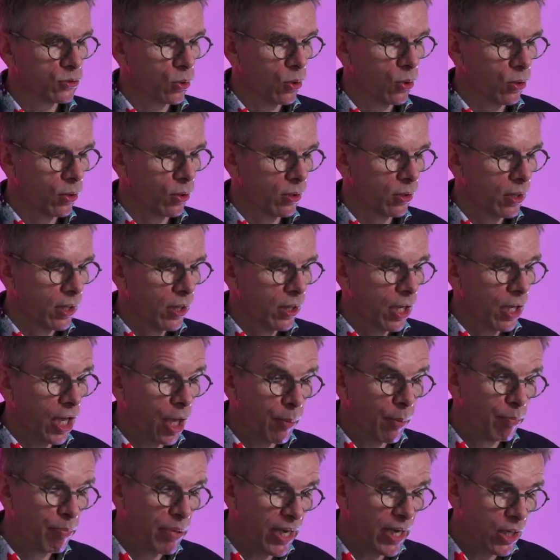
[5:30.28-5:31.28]
call
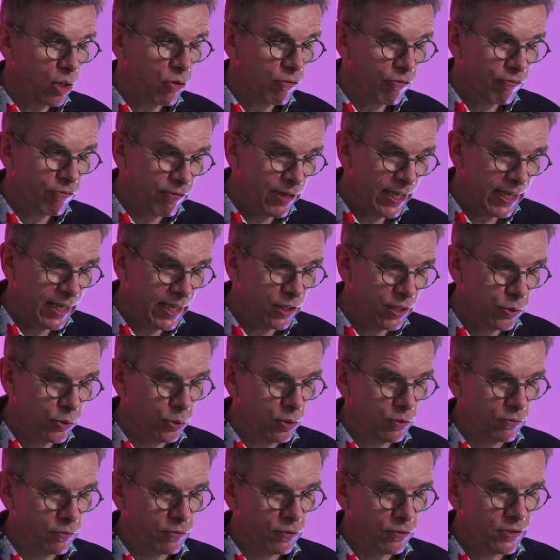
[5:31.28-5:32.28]
a biophilic
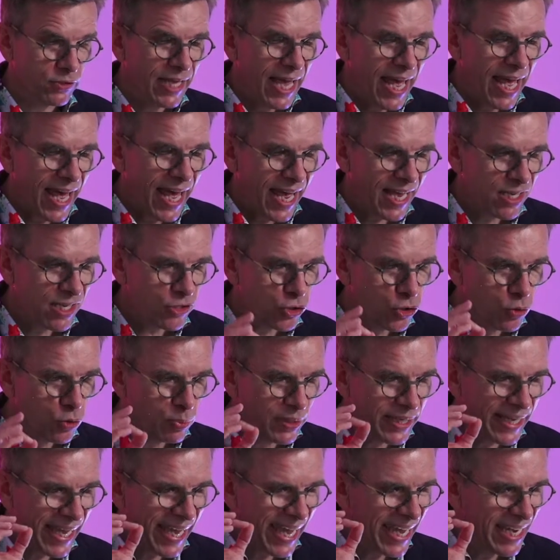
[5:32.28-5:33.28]
universe, has to
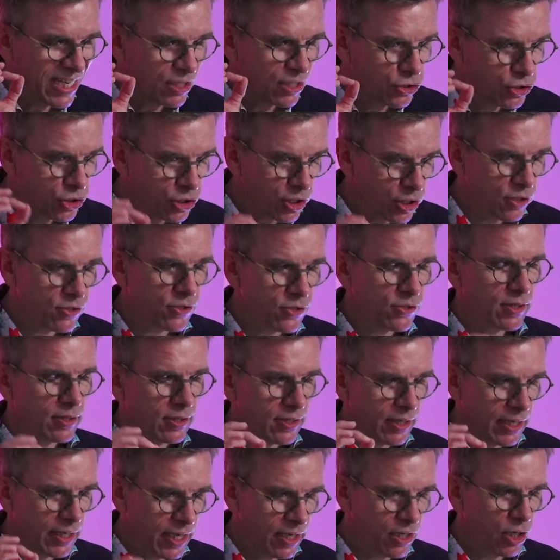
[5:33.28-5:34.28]
be
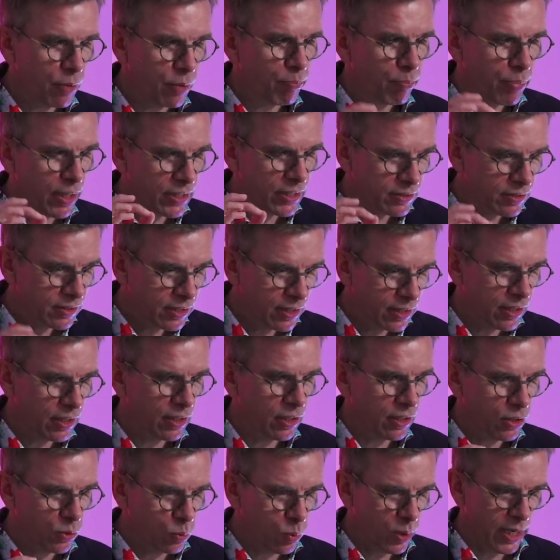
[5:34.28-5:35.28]
adjusted in a
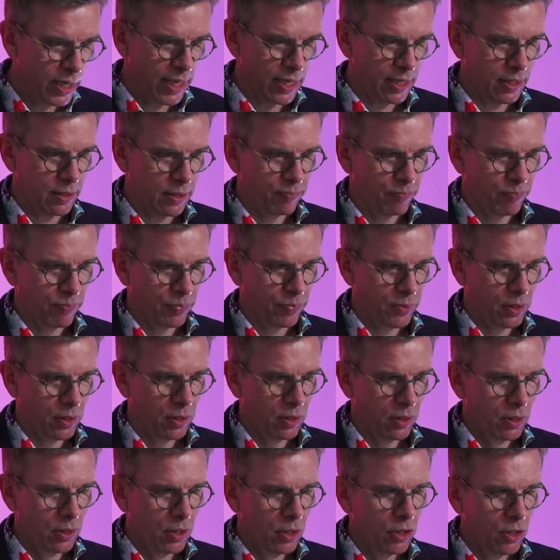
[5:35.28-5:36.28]
particular way.
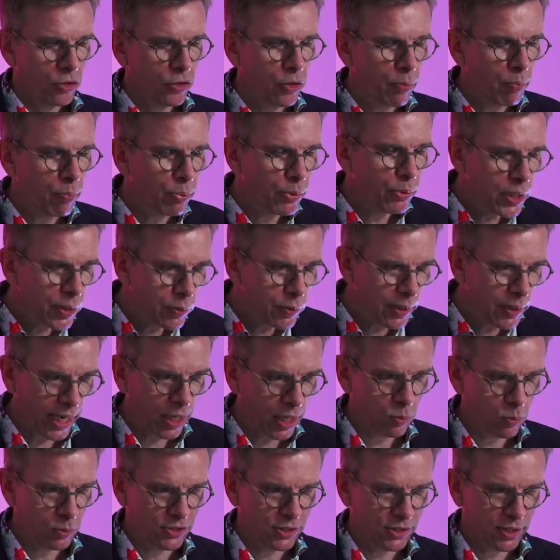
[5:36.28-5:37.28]
The
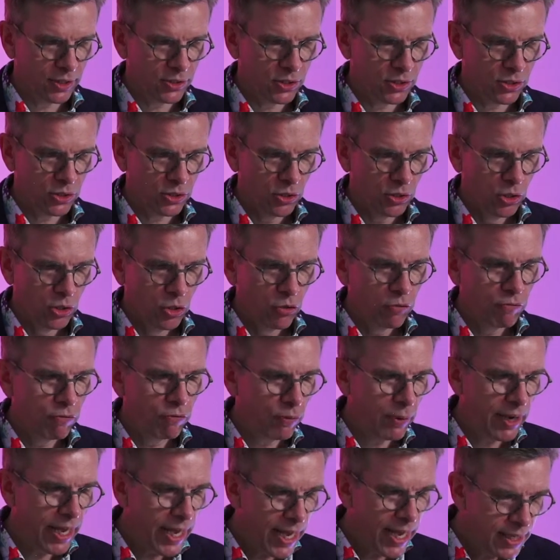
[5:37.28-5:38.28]
prerequisites
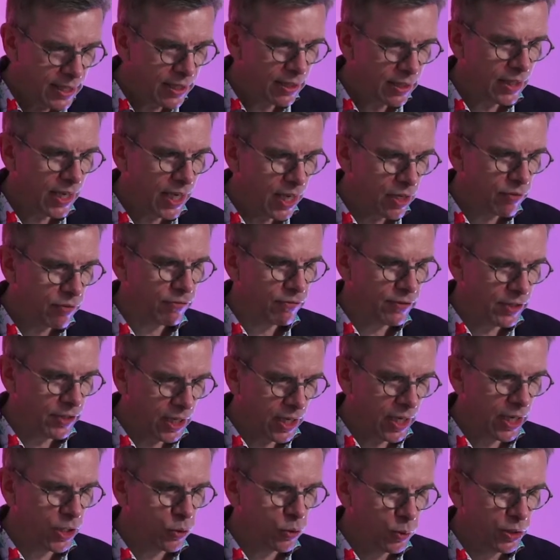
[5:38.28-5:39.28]
for any life of the kind